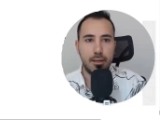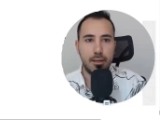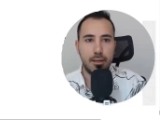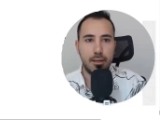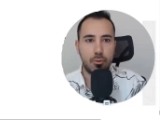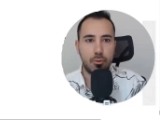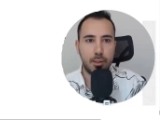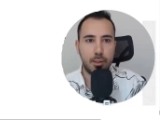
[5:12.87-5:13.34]

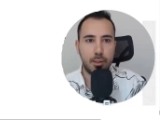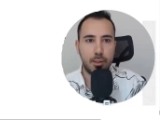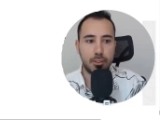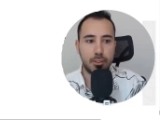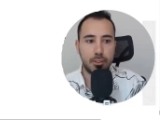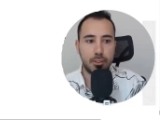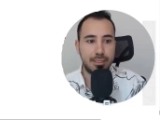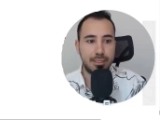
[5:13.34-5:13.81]
Remember,
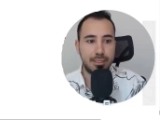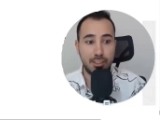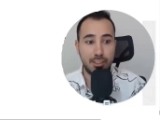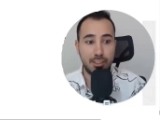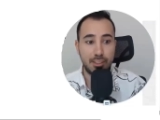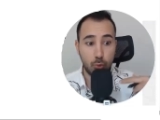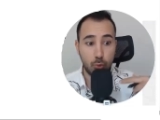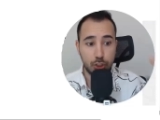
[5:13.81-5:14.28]
this is a
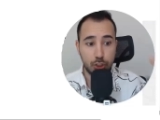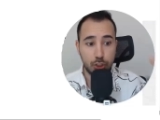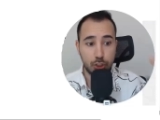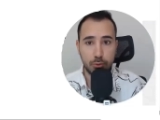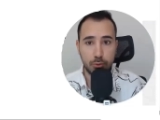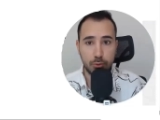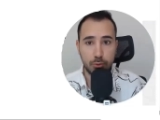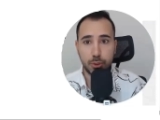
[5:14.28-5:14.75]
more
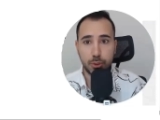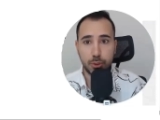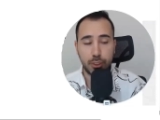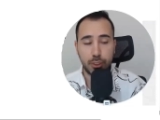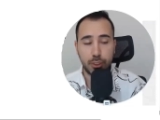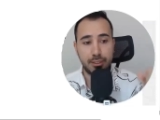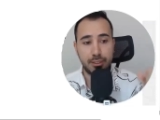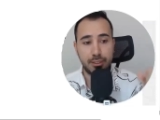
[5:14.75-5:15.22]
general
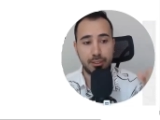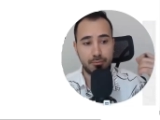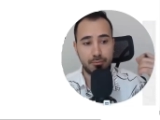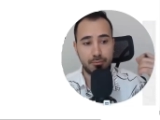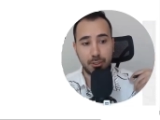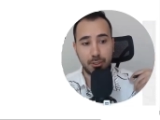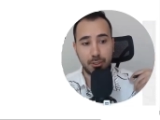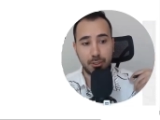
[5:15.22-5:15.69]
trick. It
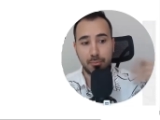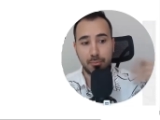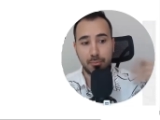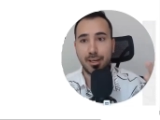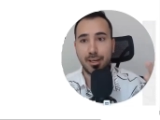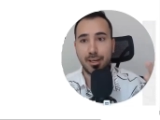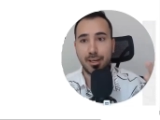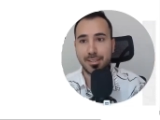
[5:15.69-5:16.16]
could
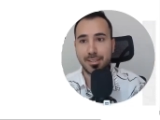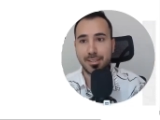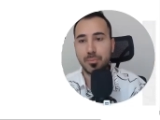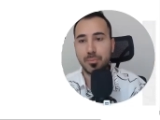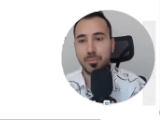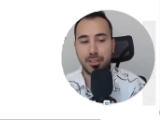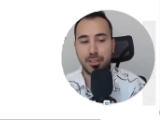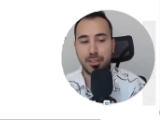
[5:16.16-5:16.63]
apply to
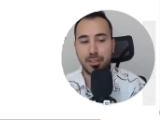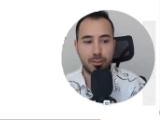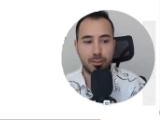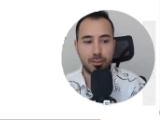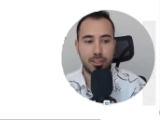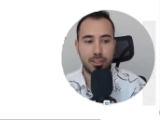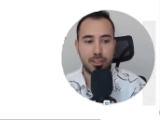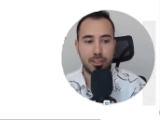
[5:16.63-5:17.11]
many other
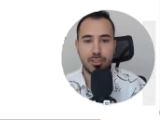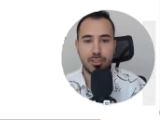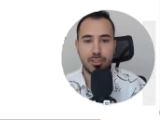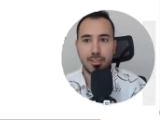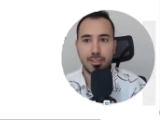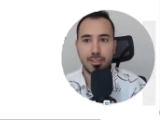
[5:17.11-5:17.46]
questions.